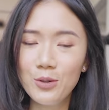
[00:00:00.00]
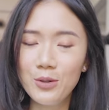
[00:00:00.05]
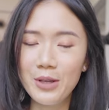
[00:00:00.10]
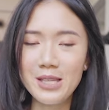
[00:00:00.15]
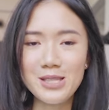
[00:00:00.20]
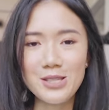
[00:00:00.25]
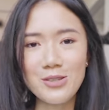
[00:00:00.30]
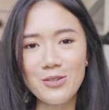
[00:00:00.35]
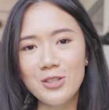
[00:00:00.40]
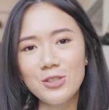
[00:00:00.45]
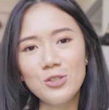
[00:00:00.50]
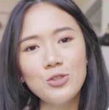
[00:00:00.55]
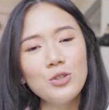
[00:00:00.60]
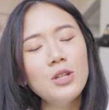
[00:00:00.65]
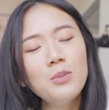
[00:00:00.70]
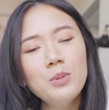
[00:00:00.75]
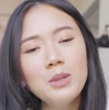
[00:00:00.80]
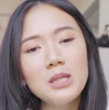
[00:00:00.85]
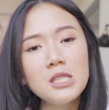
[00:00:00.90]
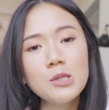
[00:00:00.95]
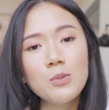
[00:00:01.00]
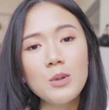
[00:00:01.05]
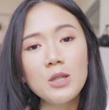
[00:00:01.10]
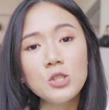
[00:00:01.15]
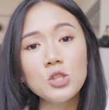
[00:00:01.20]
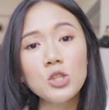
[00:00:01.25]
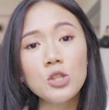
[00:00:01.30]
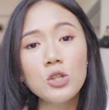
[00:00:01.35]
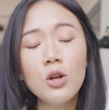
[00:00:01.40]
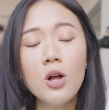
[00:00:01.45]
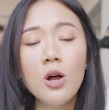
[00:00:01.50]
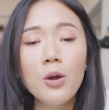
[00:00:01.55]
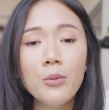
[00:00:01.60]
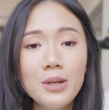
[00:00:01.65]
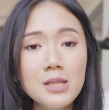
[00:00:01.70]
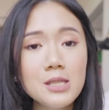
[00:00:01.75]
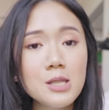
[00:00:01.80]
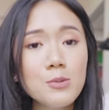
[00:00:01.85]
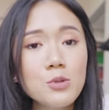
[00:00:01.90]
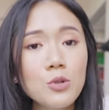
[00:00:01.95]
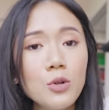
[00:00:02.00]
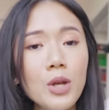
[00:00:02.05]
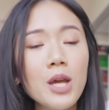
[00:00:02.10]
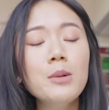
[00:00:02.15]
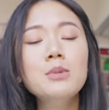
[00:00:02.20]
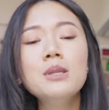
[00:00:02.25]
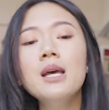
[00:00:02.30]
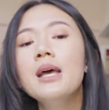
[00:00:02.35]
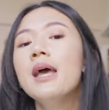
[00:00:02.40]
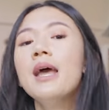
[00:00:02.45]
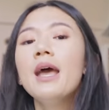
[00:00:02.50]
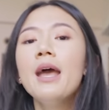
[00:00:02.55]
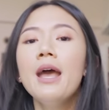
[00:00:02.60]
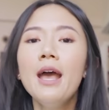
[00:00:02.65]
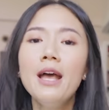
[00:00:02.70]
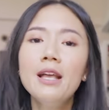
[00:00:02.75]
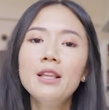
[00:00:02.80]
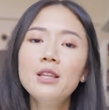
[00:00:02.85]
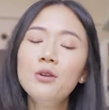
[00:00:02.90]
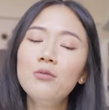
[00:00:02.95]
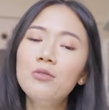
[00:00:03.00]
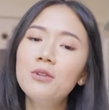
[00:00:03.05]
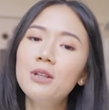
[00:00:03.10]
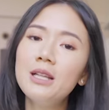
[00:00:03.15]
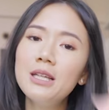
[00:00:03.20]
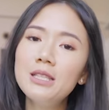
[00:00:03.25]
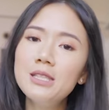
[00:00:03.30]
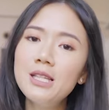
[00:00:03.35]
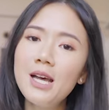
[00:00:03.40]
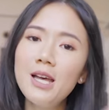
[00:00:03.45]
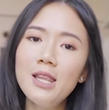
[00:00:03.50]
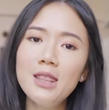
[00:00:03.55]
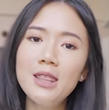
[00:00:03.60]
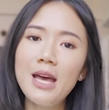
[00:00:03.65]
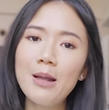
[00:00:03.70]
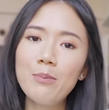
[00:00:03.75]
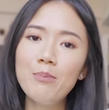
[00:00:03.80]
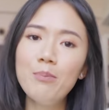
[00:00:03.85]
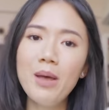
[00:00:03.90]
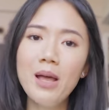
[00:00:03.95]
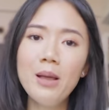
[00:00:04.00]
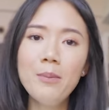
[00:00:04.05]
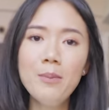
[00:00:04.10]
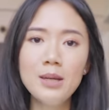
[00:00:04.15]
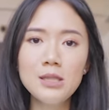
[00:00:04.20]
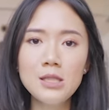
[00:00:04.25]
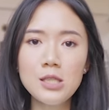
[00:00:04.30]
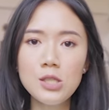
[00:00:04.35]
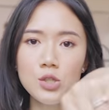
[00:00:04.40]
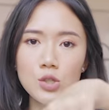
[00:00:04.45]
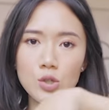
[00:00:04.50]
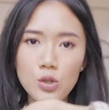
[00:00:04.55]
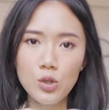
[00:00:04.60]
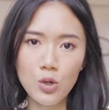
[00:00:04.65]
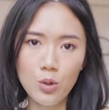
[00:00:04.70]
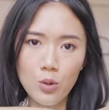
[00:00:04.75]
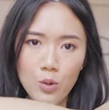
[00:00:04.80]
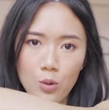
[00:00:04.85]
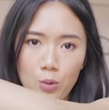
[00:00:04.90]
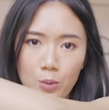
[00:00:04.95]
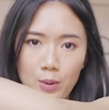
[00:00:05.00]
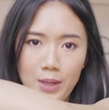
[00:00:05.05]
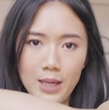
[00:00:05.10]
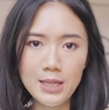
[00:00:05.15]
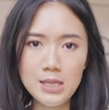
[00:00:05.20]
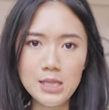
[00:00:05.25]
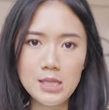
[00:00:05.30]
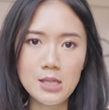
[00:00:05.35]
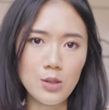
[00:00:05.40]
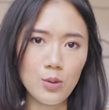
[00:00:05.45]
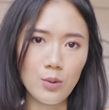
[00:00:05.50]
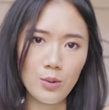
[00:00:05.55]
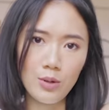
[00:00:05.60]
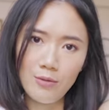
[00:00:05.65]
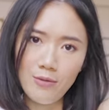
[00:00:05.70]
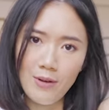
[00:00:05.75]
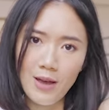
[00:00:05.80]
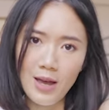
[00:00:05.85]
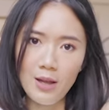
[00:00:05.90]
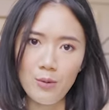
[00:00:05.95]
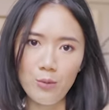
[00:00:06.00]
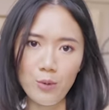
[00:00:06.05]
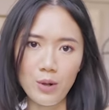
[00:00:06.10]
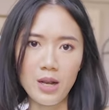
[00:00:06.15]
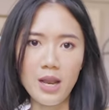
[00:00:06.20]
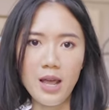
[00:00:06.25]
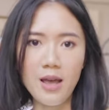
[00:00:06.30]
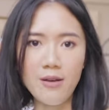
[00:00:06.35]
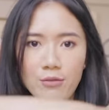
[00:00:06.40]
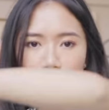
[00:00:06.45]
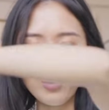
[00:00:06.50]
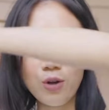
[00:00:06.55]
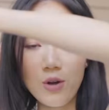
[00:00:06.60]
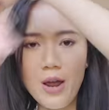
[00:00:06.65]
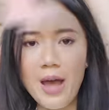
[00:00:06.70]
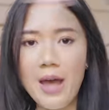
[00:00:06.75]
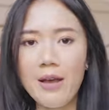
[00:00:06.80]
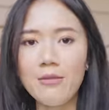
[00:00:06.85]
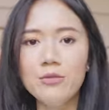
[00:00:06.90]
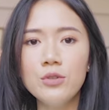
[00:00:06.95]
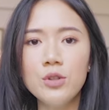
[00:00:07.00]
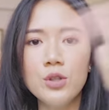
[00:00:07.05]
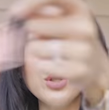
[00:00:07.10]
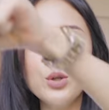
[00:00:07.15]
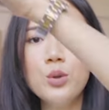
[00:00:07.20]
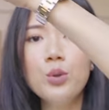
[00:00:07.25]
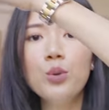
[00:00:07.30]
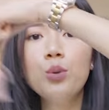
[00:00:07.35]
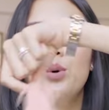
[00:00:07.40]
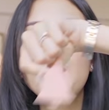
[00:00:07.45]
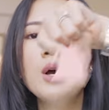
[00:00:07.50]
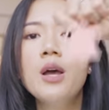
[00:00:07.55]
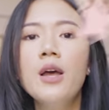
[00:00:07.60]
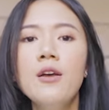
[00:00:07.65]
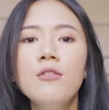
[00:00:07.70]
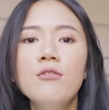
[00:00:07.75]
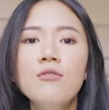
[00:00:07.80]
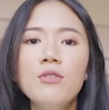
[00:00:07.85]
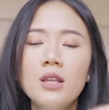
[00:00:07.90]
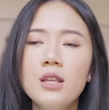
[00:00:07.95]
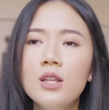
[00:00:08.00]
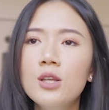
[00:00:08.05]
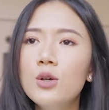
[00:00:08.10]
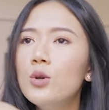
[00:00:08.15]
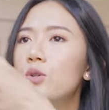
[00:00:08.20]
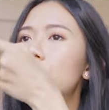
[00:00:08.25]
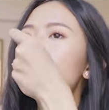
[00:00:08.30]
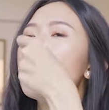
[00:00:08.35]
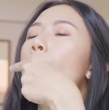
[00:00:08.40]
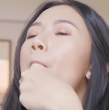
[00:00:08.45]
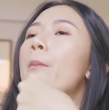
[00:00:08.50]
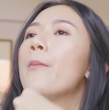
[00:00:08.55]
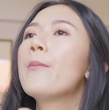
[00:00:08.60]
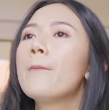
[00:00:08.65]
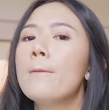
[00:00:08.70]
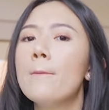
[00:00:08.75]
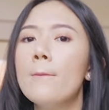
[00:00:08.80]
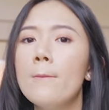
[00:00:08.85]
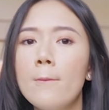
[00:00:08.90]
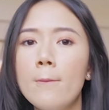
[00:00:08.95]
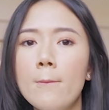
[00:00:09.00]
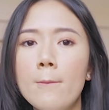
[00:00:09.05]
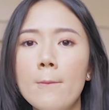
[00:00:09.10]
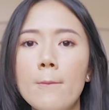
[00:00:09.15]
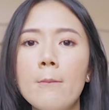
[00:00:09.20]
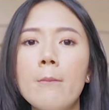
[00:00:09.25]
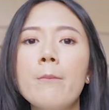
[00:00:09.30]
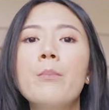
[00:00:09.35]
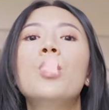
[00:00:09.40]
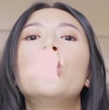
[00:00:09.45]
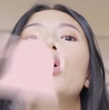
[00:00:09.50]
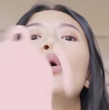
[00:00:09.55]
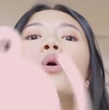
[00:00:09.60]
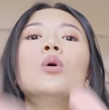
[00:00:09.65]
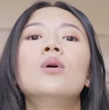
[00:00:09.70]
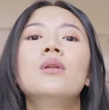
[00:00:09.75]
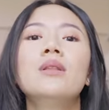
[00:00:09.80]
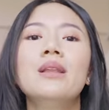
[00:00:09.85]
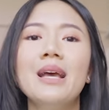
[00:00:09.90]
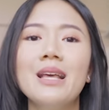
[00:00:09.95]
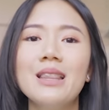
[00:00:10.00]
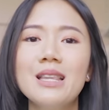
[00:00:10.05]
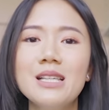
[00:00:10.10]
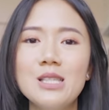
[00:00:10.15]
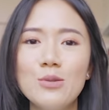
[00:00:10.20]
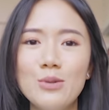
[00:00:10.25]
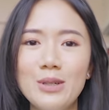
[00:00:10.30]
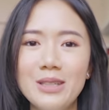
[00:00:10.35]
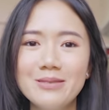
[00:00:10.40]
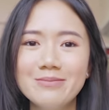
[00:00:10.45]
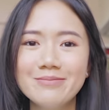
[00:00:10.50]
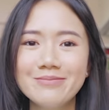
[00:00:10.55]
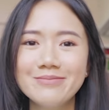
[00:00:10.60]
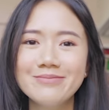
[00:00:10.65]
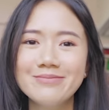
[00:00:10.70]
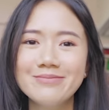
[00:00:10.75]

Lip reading: you guys know the drill. Please make sure you're already subscribed and you've clicked on that bell button so you're always notified whenever I have new videos like this one.